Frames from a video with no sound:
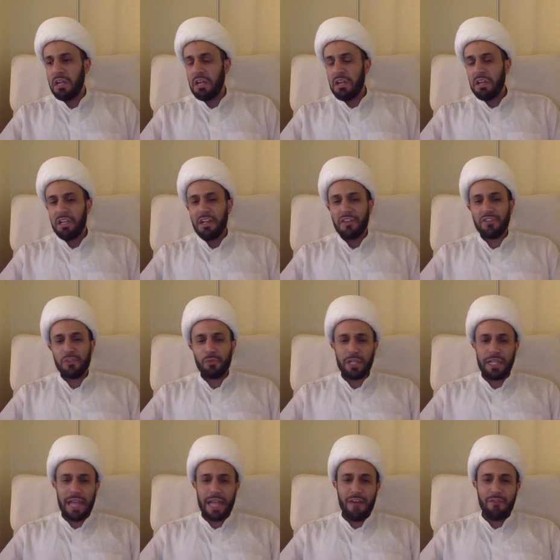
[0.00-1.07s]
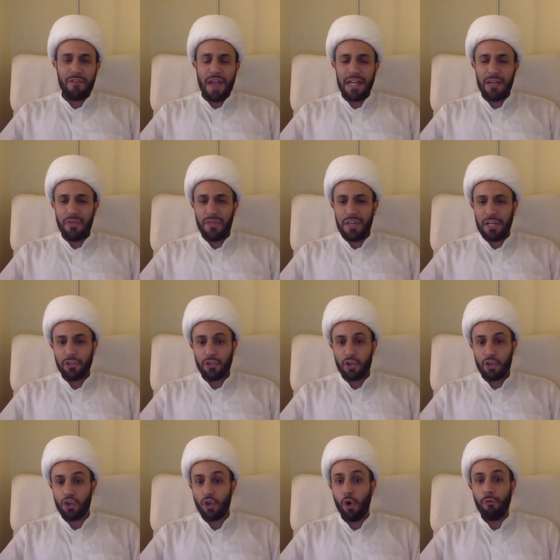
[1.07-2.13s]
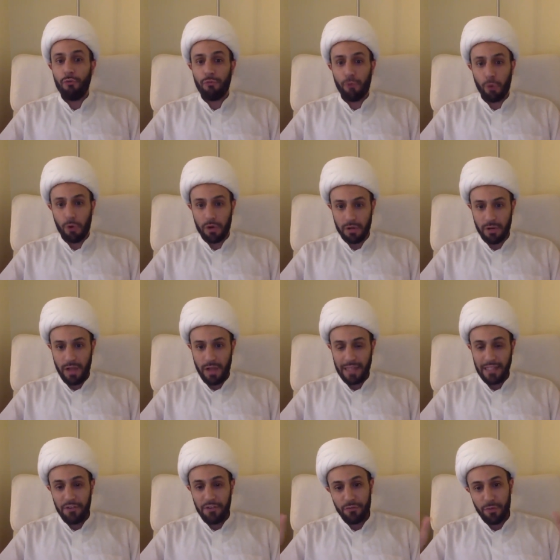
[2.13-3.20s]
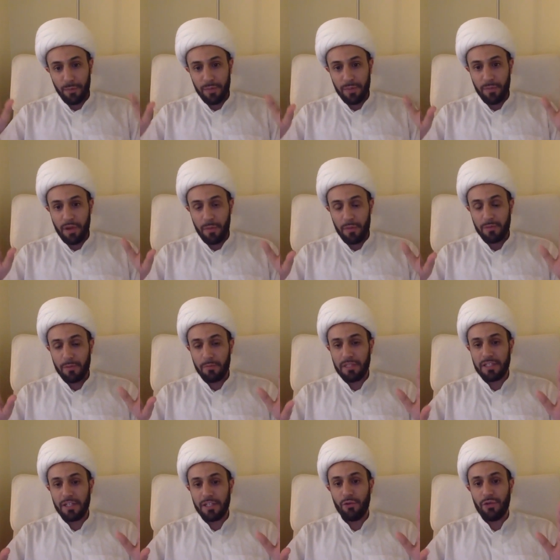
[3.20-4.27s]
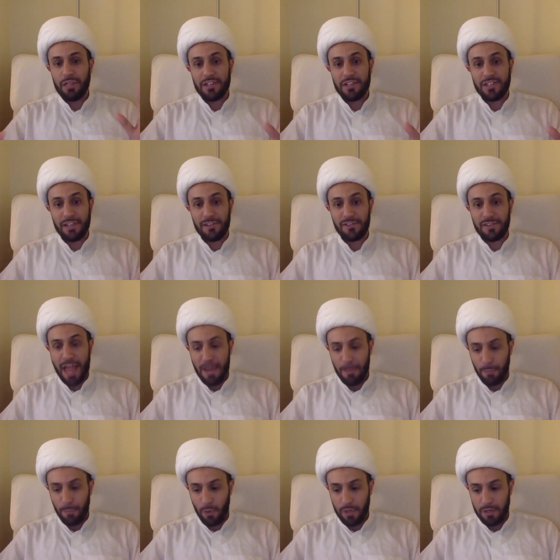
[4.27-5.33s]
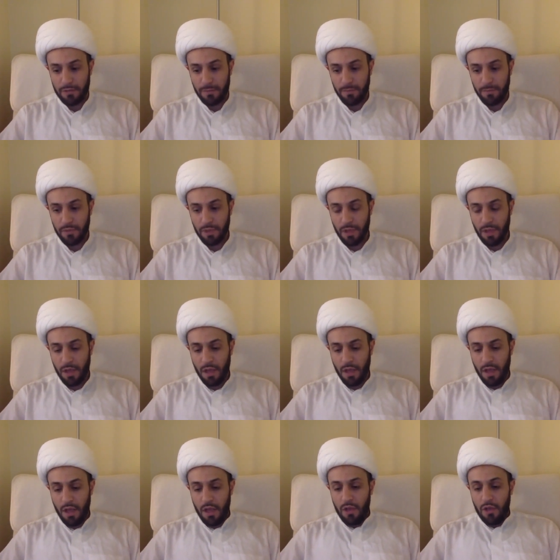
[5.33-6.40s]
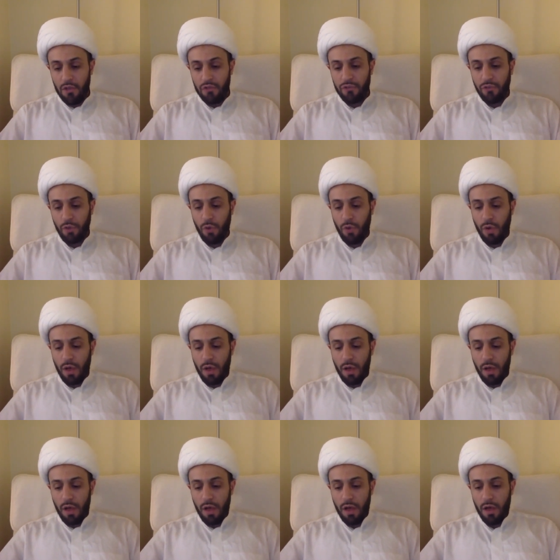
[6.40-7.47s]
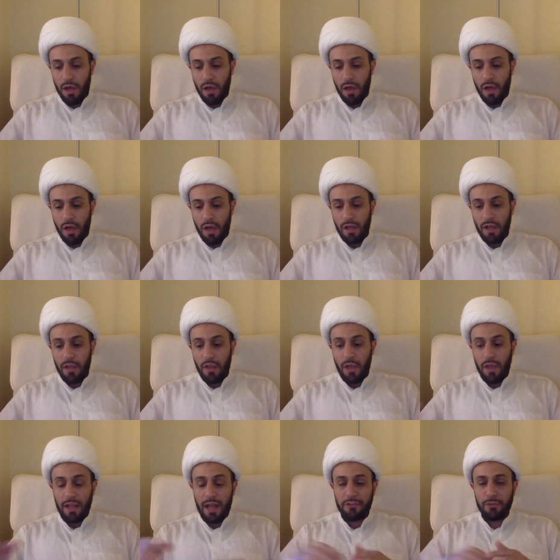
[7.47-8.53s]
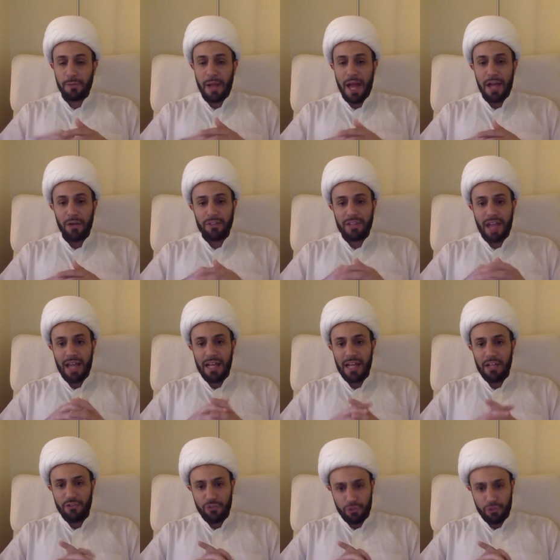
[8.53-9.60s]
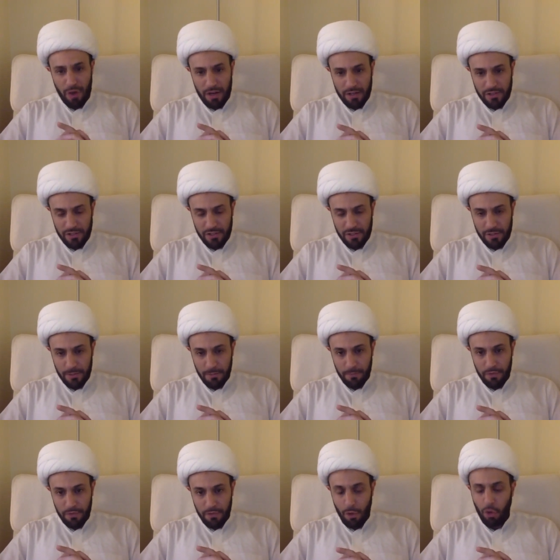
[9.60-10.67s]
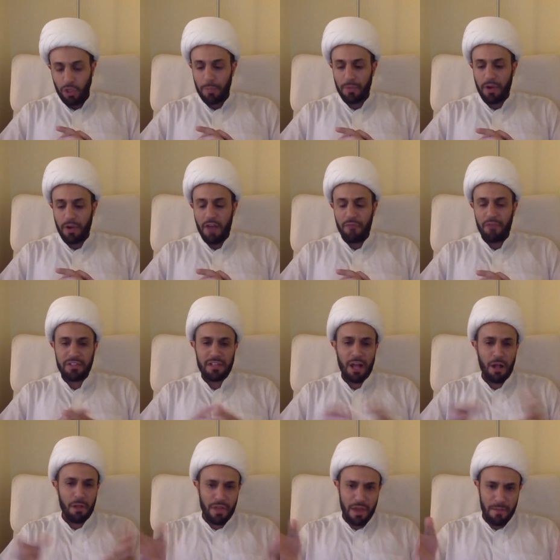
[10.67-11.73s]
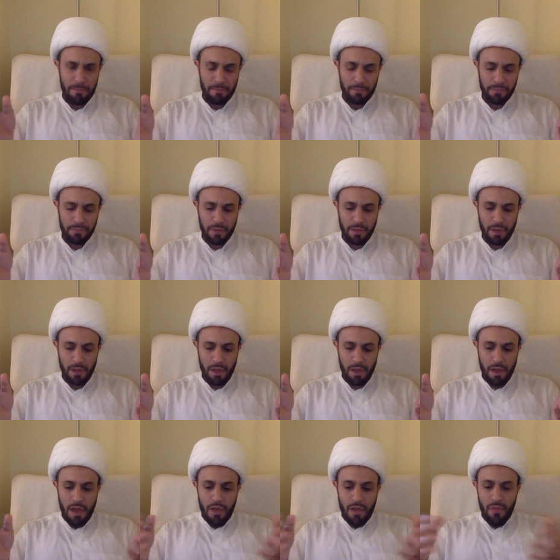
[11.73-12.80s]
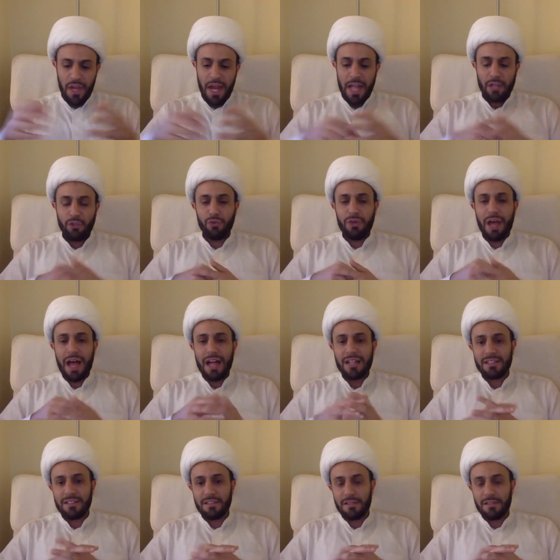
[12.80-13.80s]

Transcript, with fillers: he doesn't really have anything to show for, at least from a materialistic standpoint. So Allah subhanahu wa ta'ala instructs the Holy Prophet, tell them that I do not